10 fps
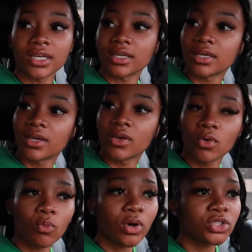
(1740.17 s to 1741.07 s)
What you know about it?
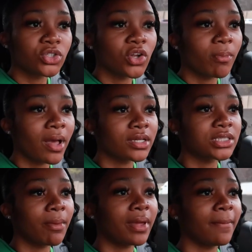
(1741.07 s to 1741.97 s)
What you know about
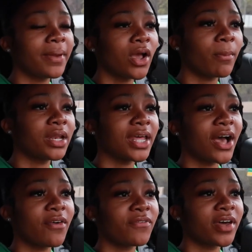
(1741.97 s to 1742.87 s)
slamming to be coming
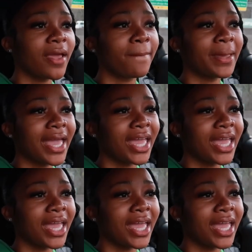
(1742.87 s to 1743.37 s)
down for that pain? pet?